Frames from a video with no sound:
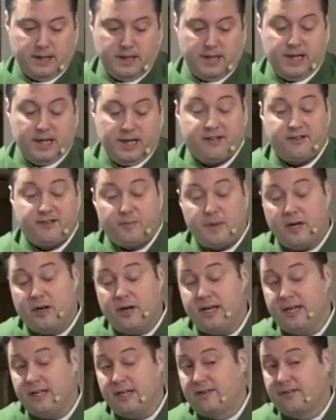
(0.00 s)

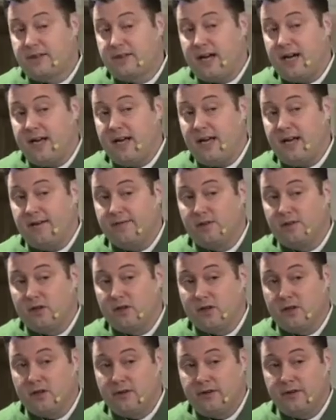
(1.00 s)
Experience, I have
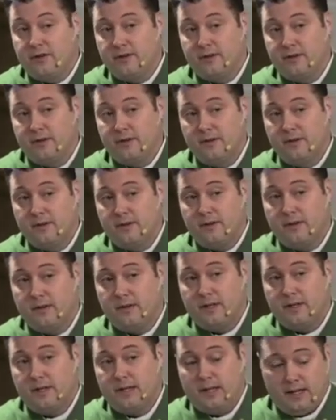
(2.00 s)
learned,
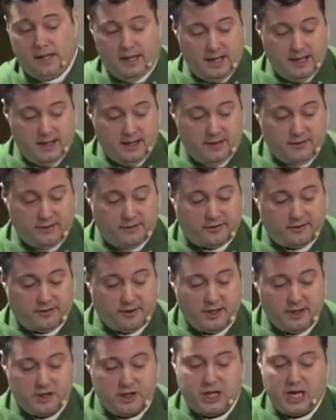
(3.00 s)
is
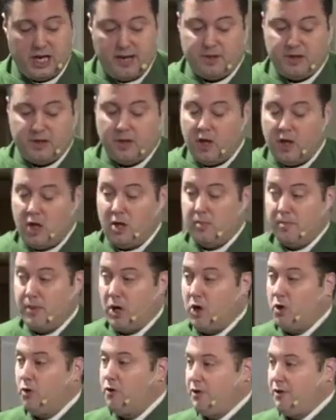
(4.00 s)
shaped
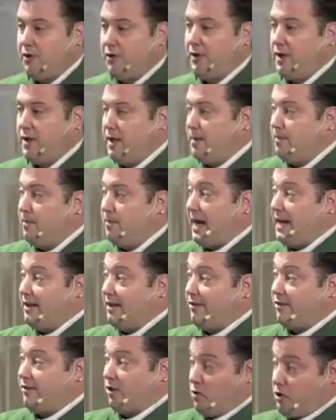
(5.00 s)
both by
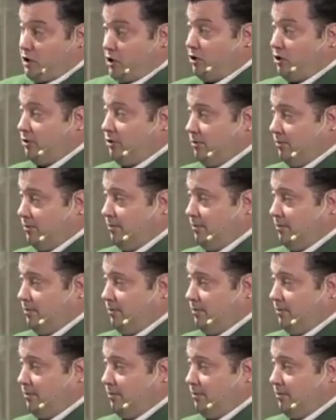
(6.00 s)
social